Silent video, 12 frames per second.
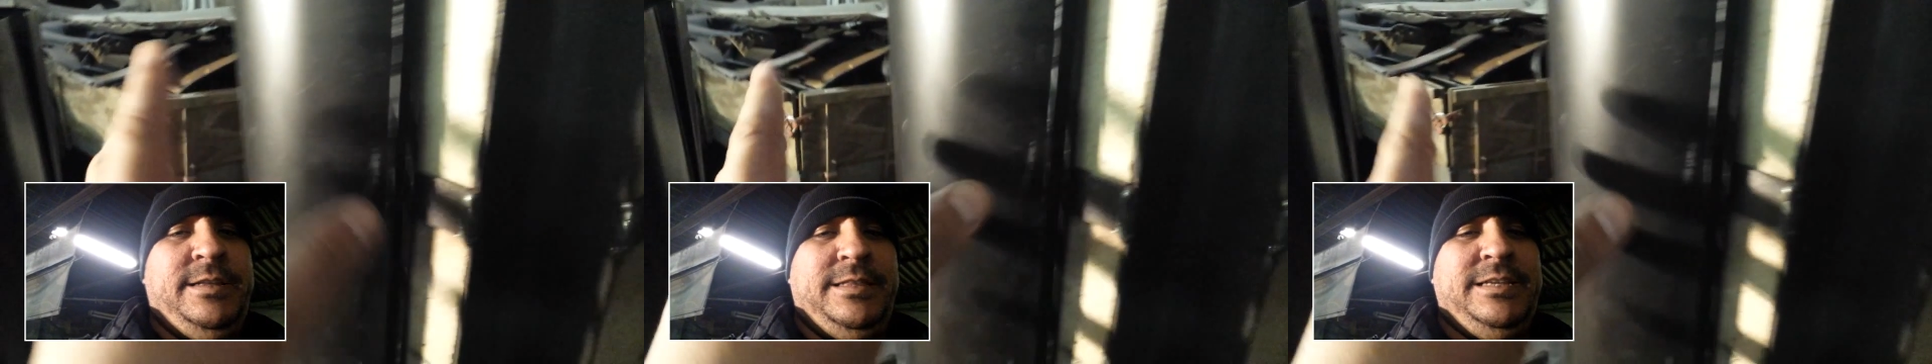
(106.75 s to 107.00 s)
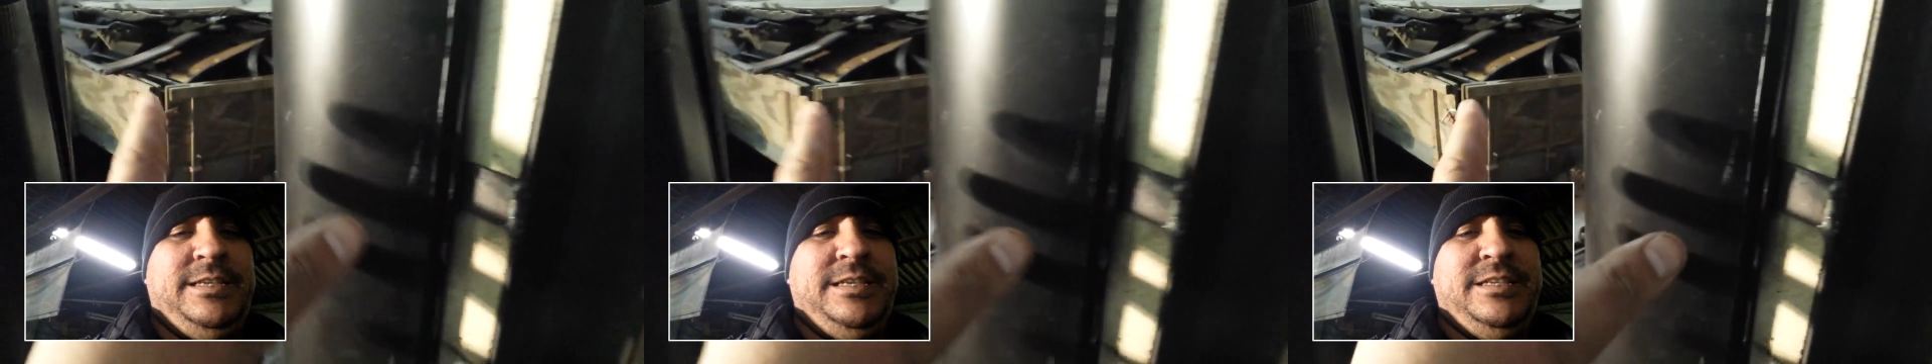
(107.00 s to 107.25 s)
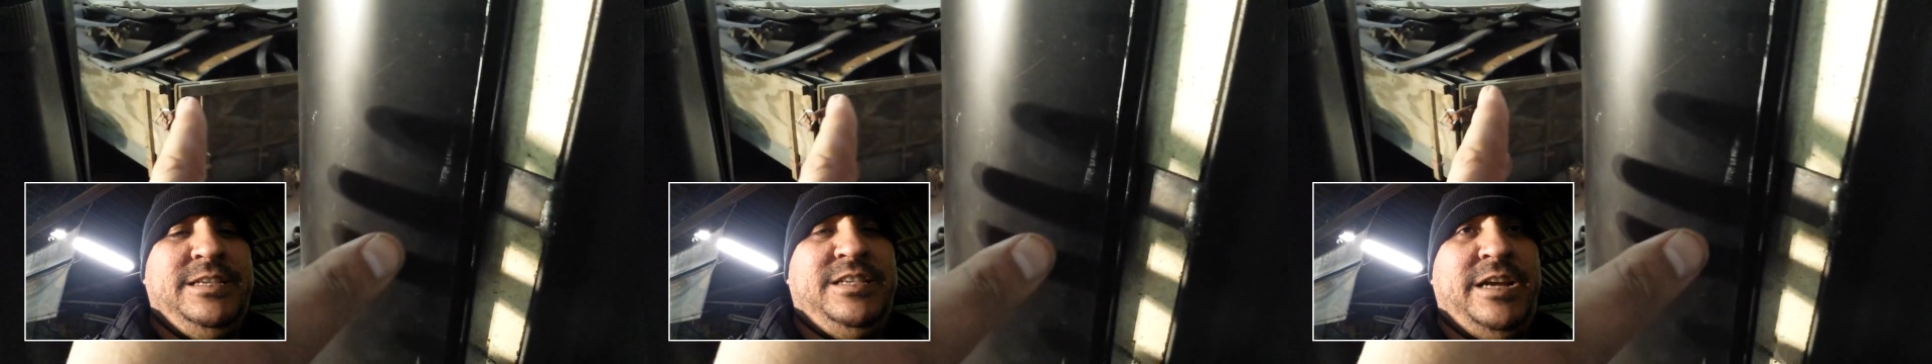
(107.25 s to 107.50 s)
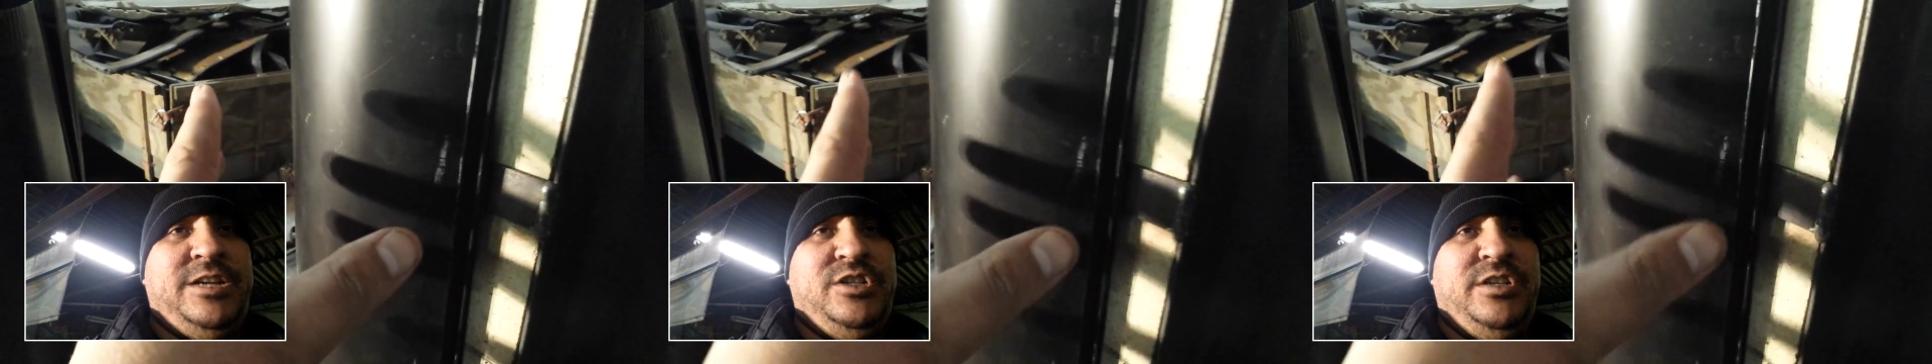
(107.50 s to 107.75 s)
This is
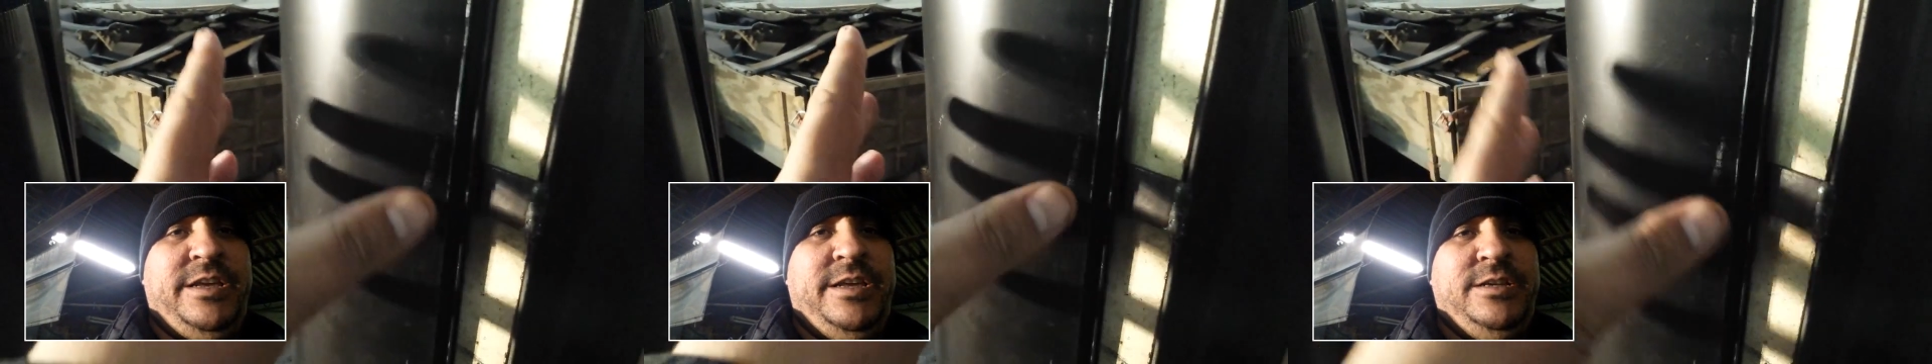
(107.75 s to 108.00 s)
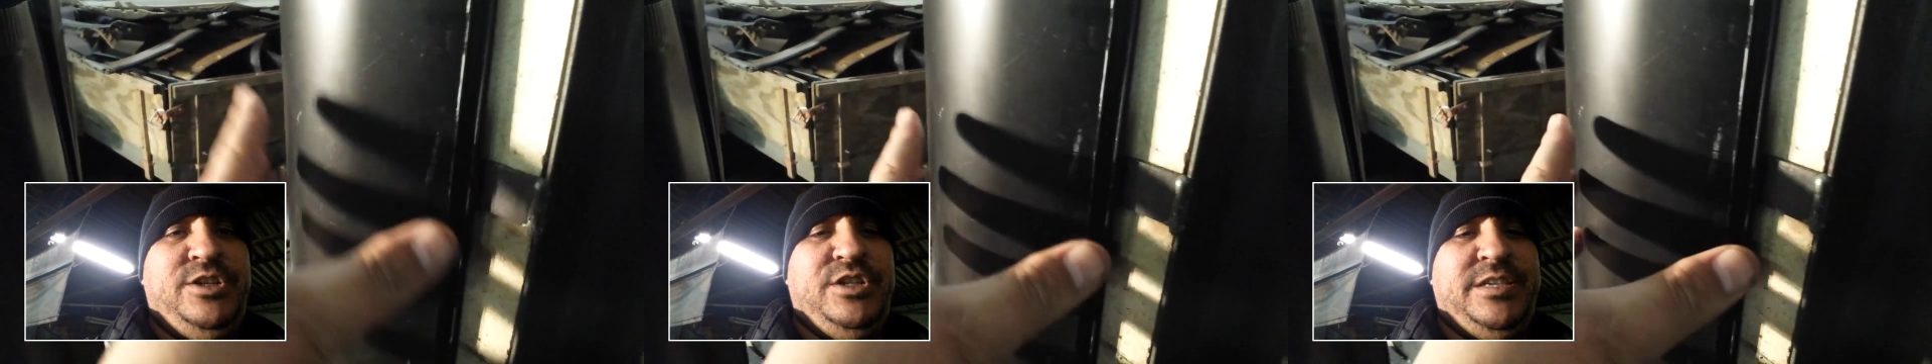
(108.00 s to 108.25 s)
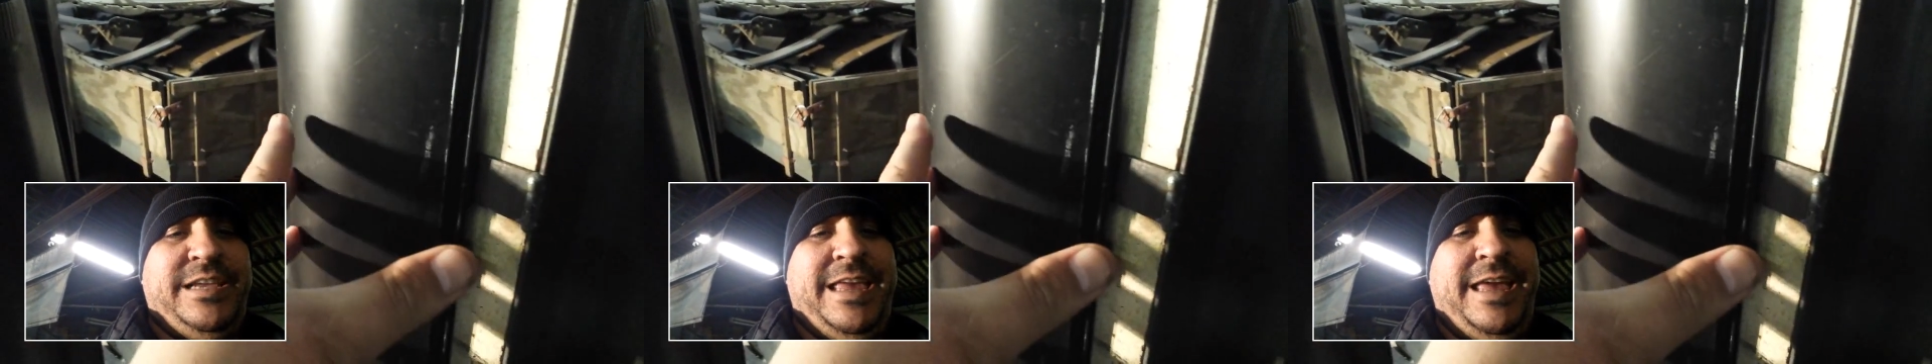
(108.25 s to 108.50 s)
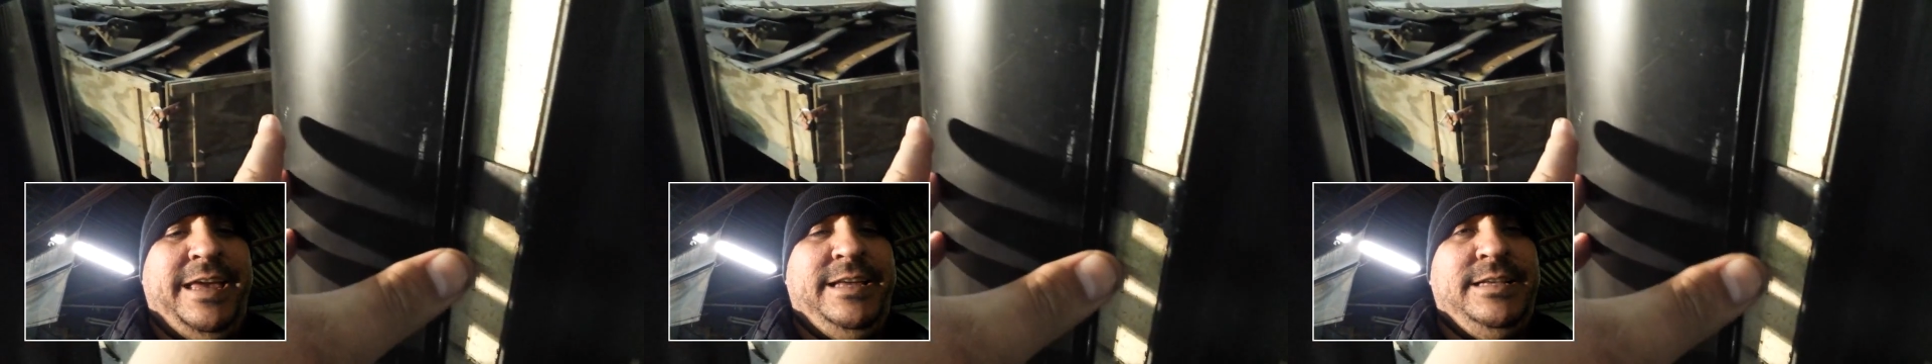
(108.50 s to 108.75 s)
essentially just a
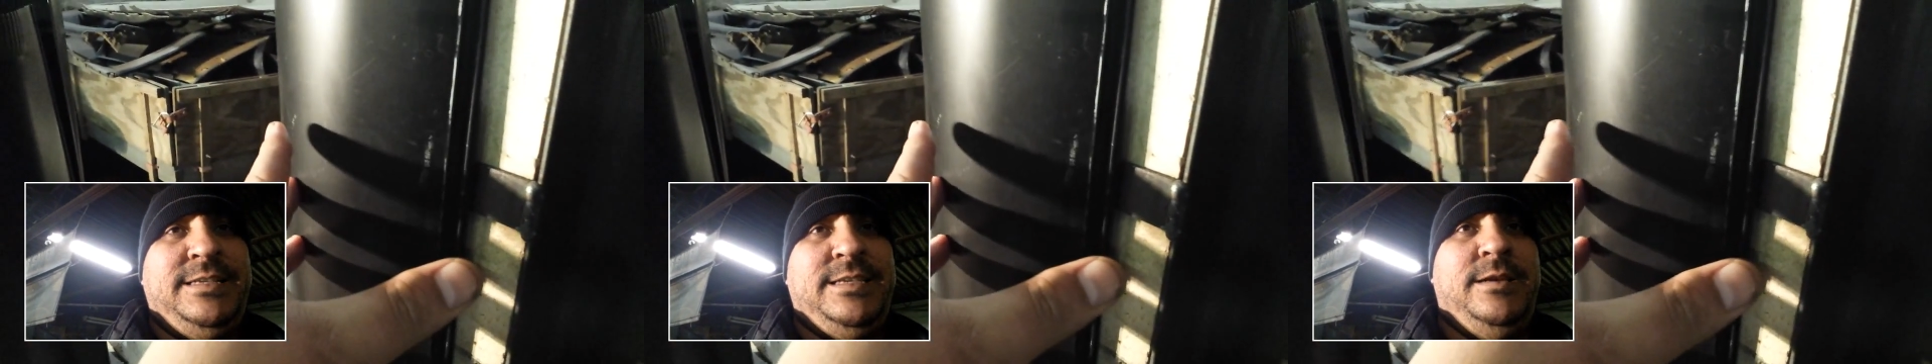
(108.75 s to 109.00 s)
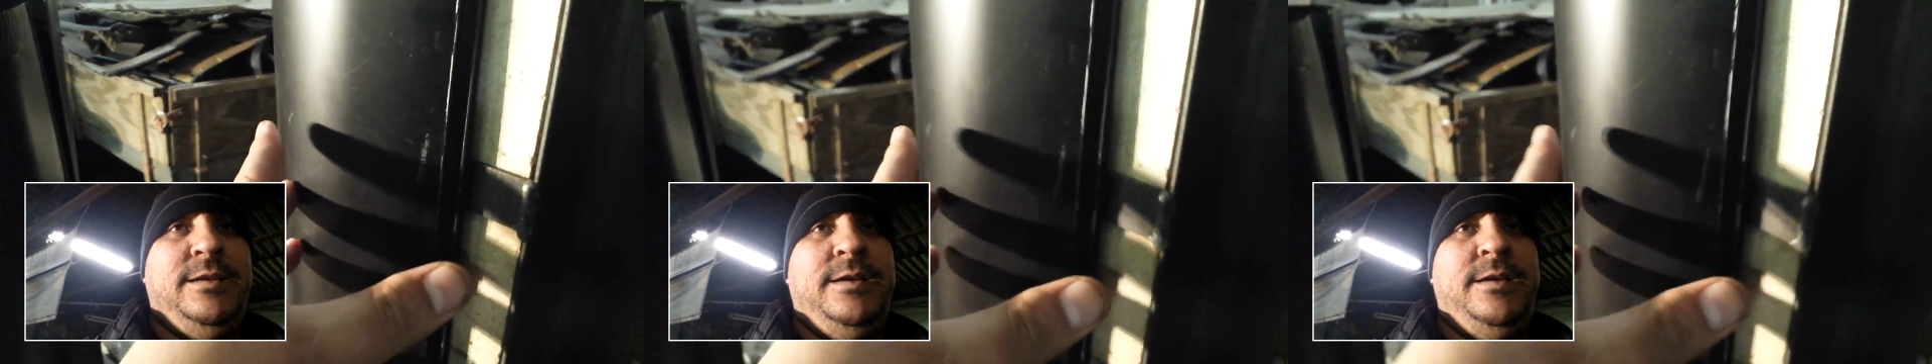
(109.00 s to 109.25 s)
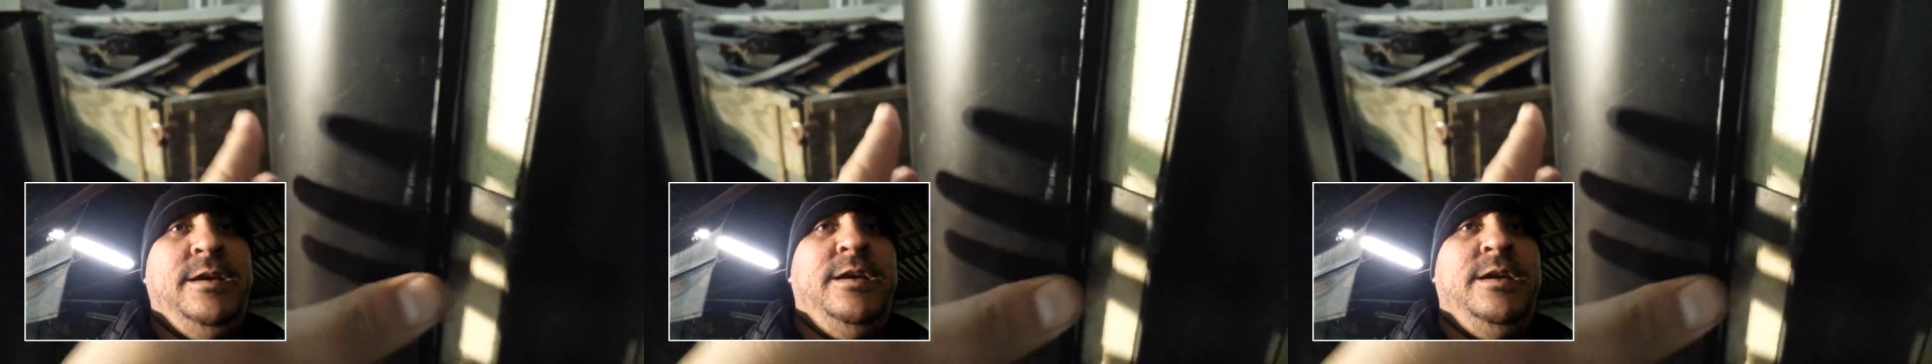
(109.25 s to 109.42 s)
case